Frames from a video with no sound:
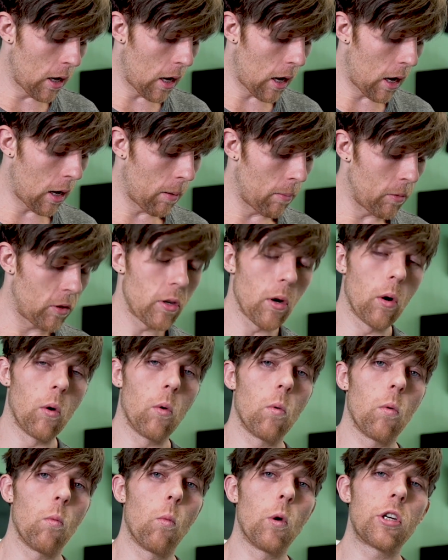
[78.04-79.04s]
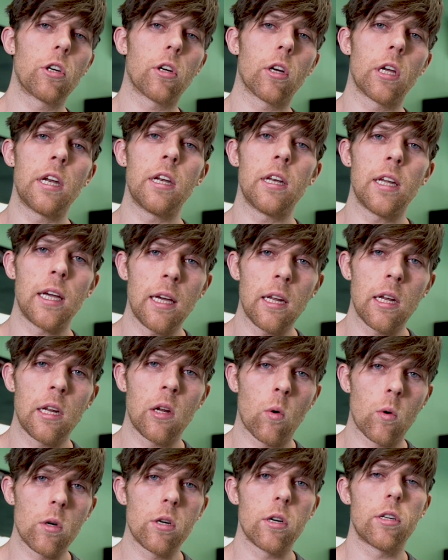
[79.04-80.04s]
So what you're gonna need in
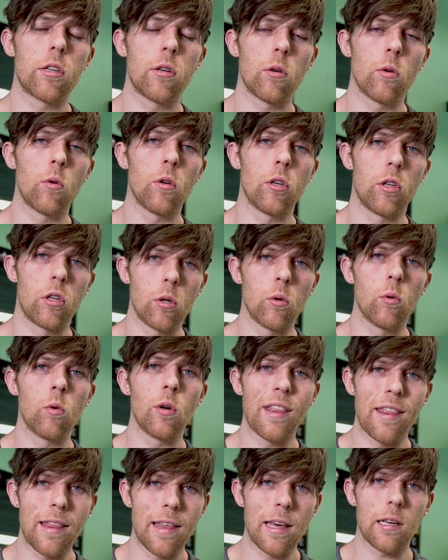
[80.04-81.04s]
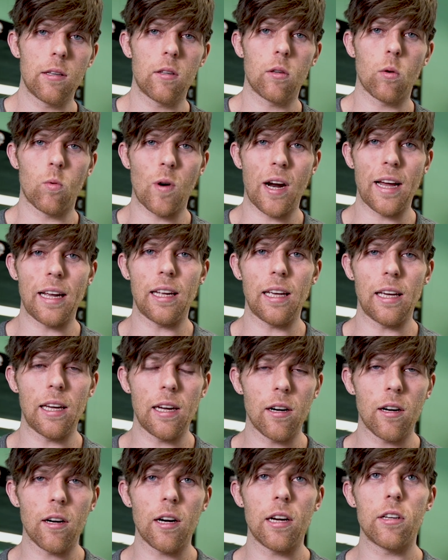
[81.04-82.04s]
order to do this right
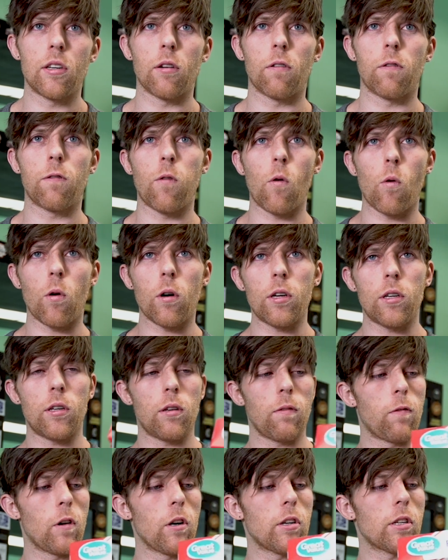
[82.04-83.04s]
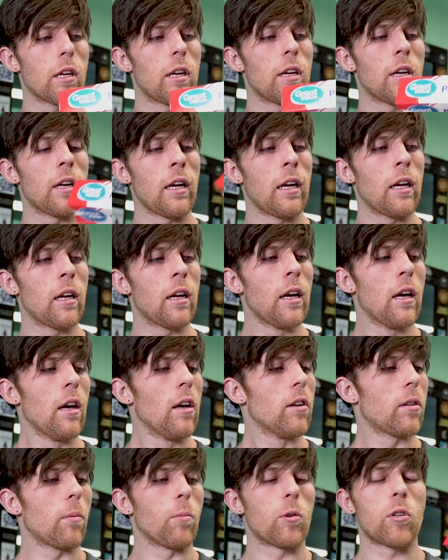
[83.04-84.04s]
here is you're first gonna need some